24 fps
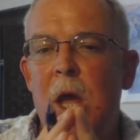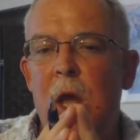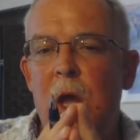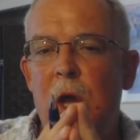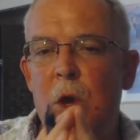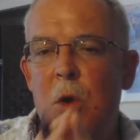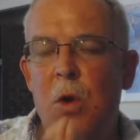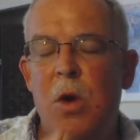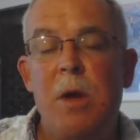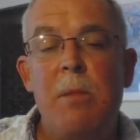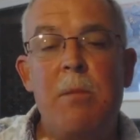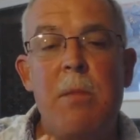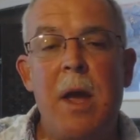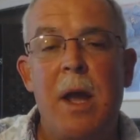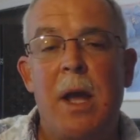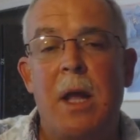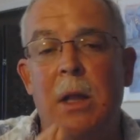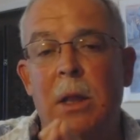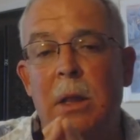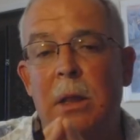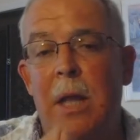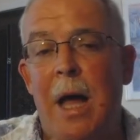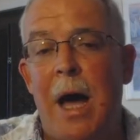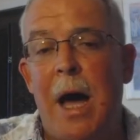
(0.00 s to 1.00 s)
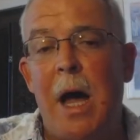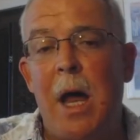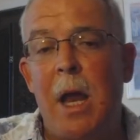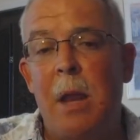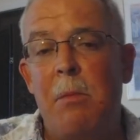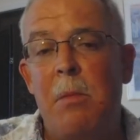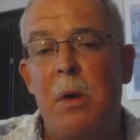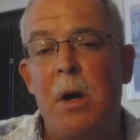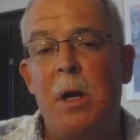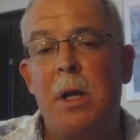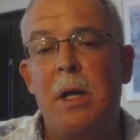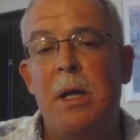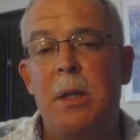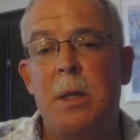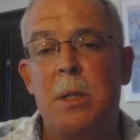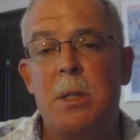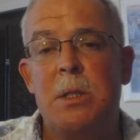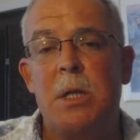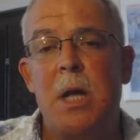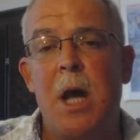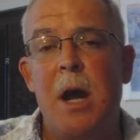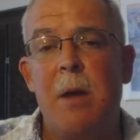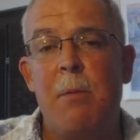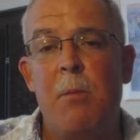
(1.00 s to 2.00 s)
You can make a lot of money in the
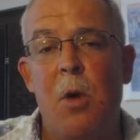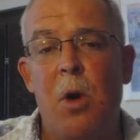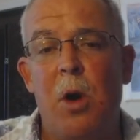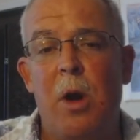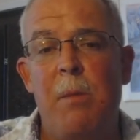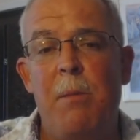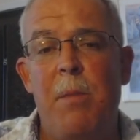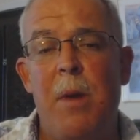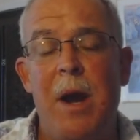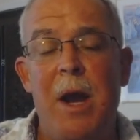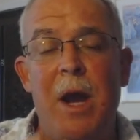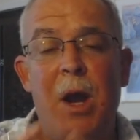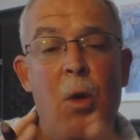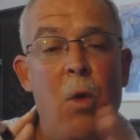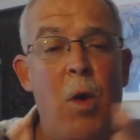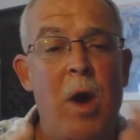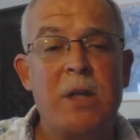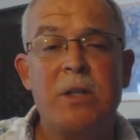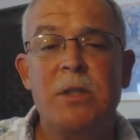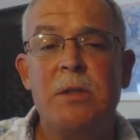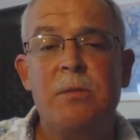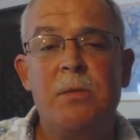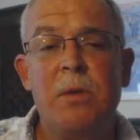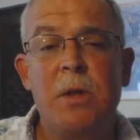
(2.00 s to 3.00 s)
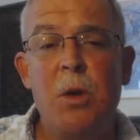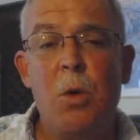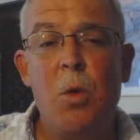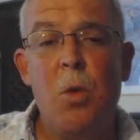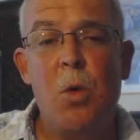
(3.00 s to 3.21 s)
stock market by aggressively